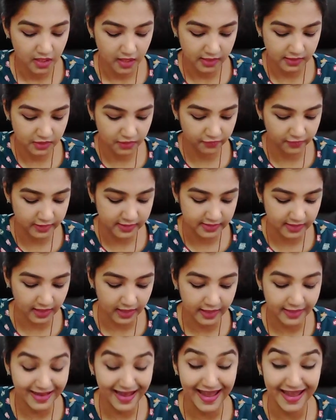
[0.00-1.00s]
That's your first
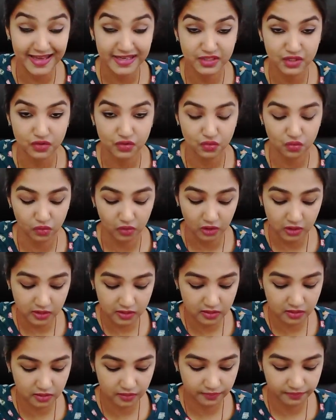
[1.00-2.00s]
card, Ace of
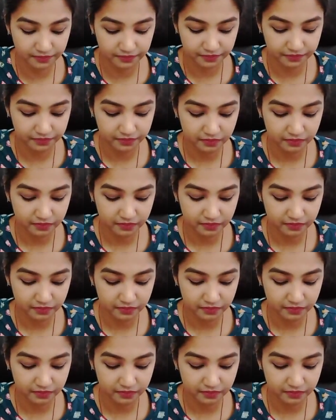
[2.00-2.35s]
Swords.